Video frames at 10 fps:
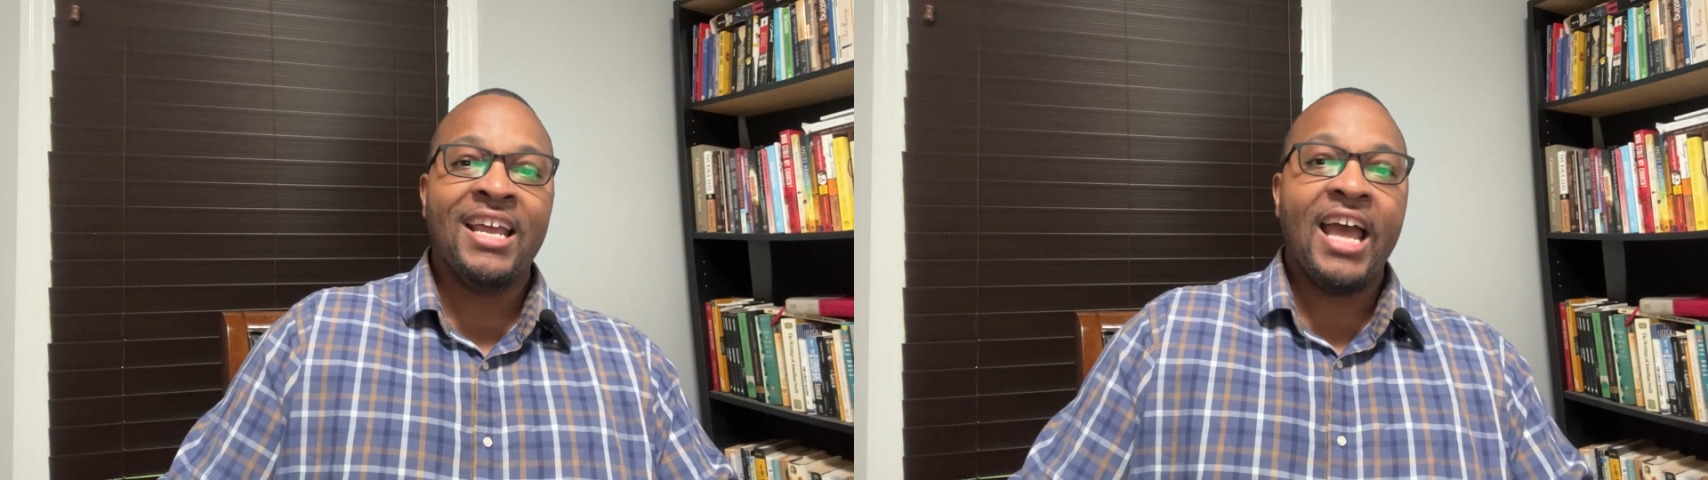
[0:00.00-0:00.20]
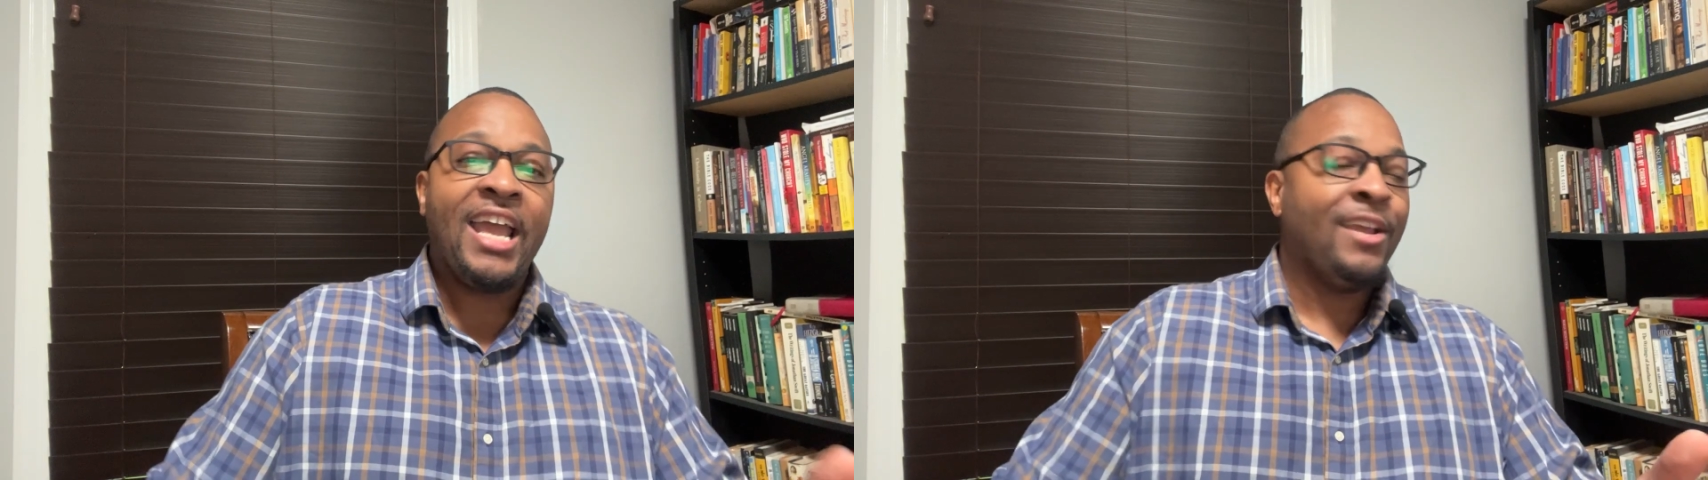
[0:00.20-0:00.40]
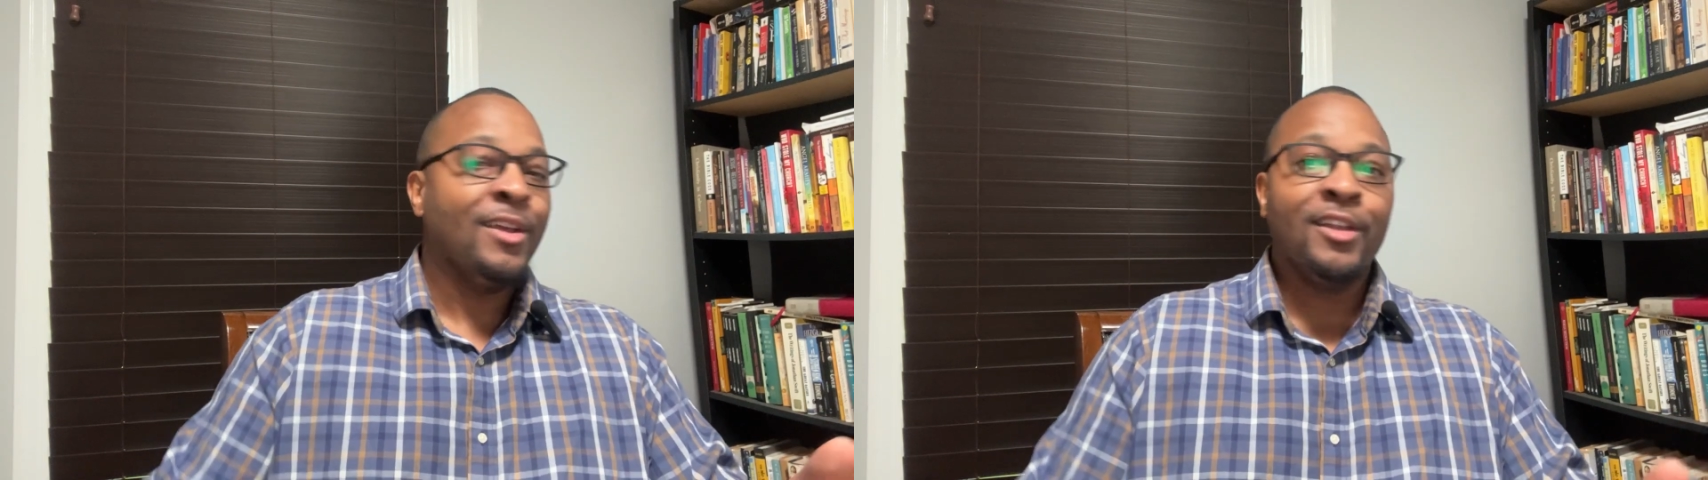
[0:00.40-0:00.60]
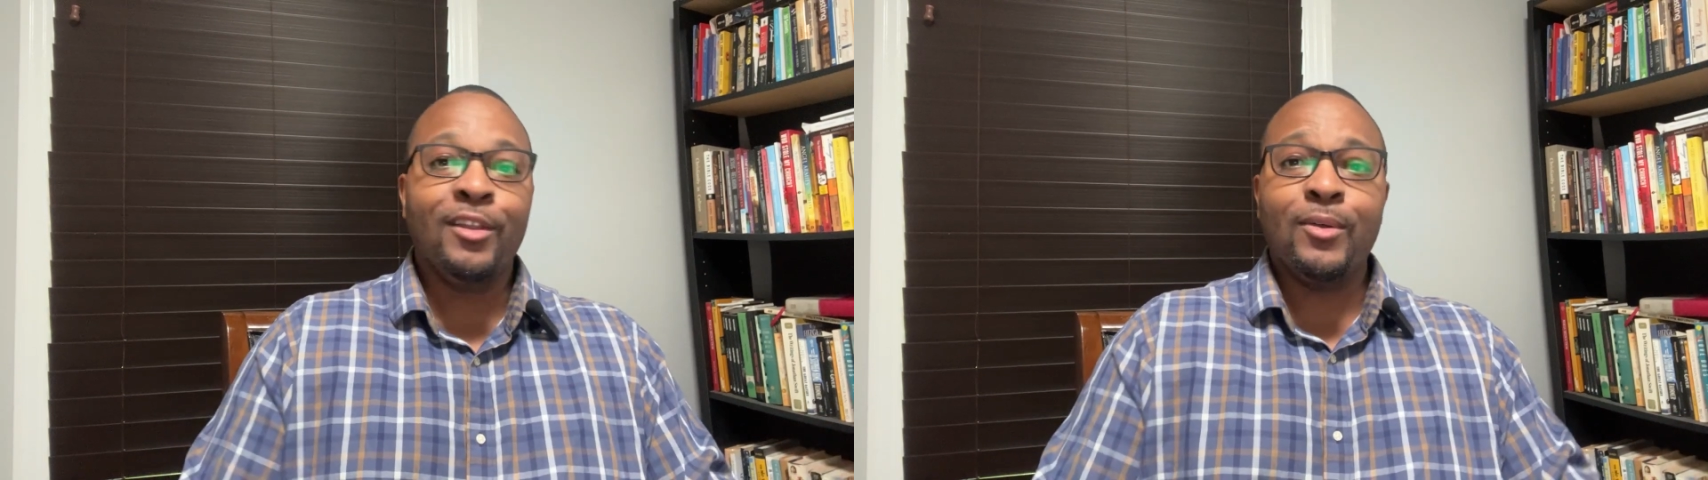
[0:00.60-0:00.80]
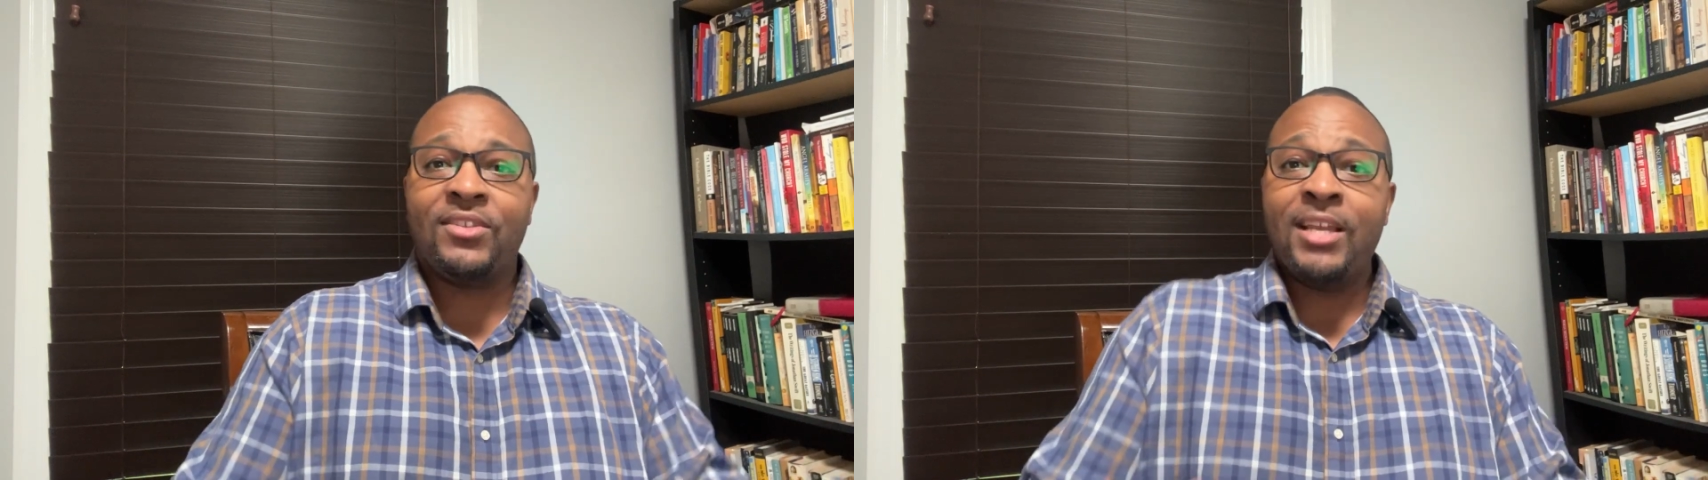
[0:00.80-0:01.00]
hey,
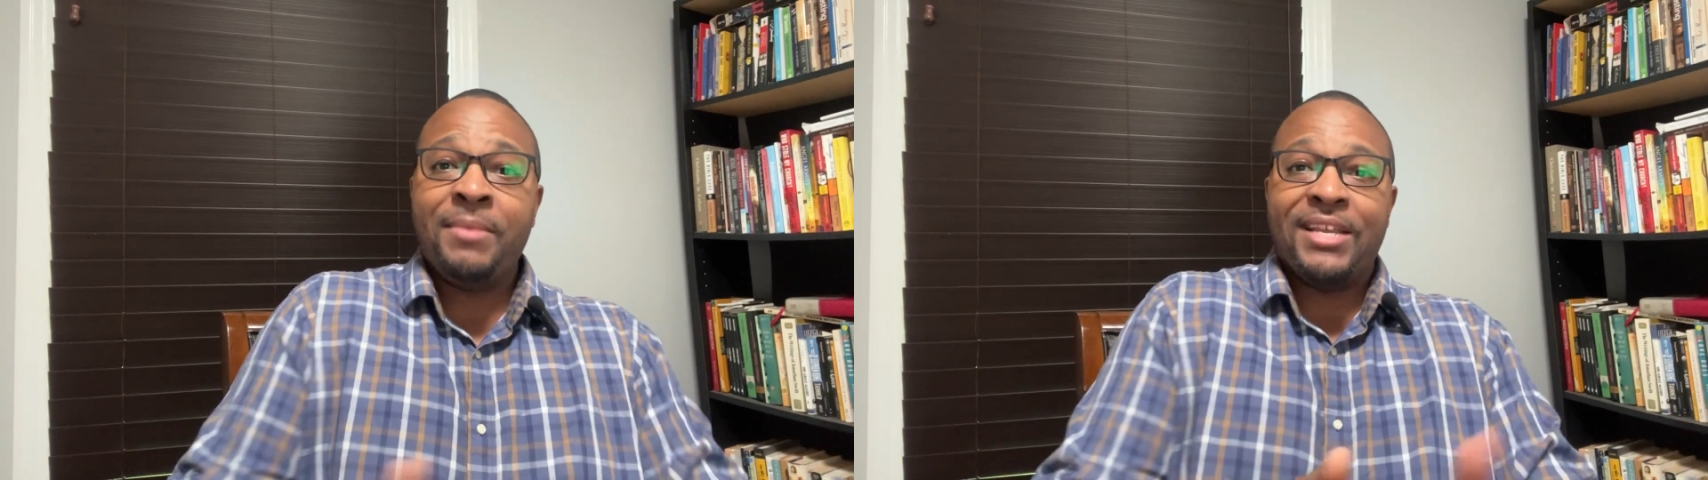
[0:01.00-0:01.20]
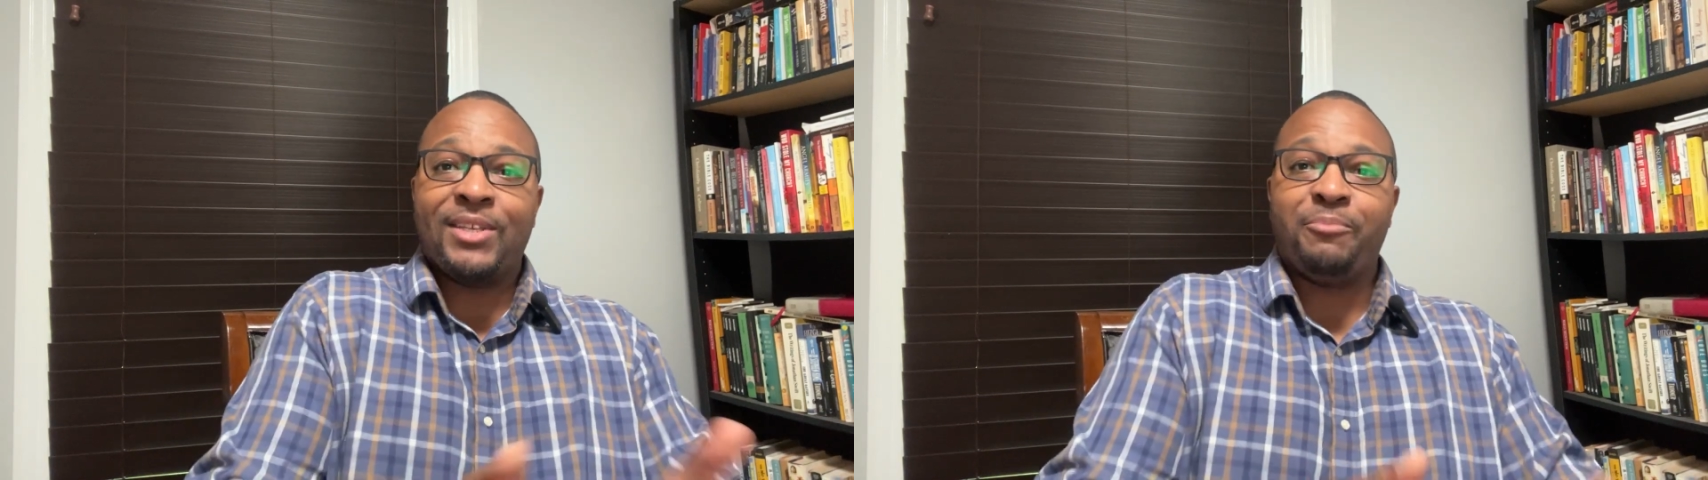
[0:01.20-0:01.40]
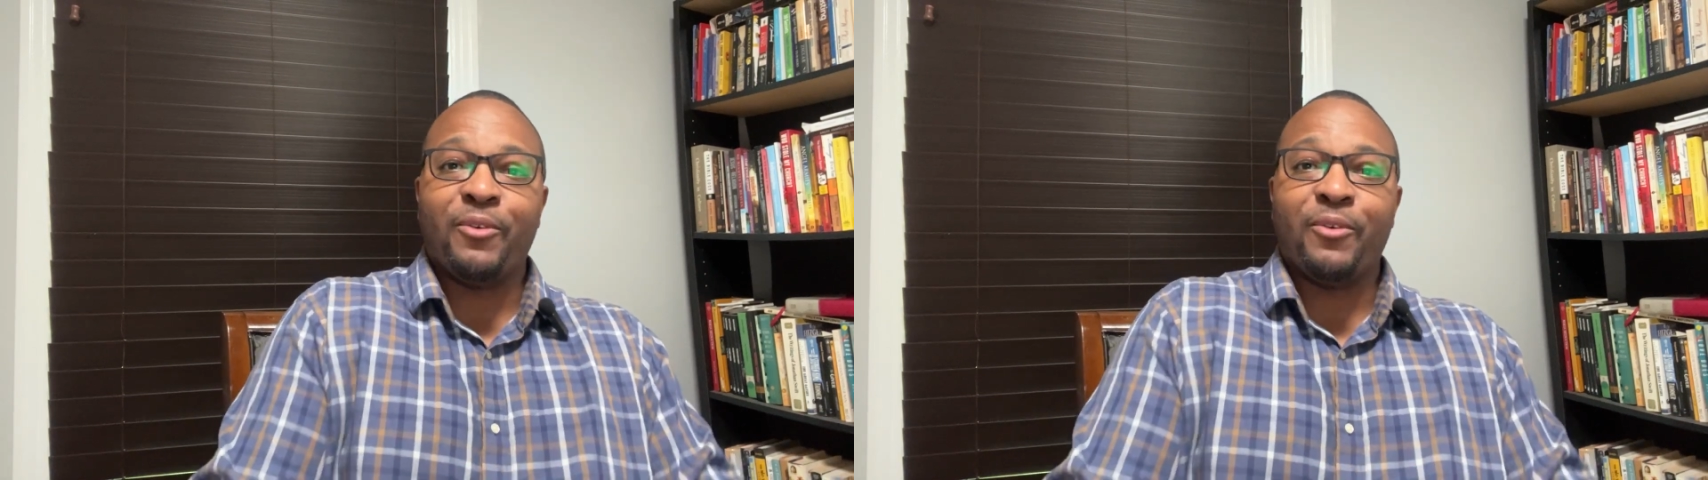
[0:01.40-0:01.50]
little Timmy isn't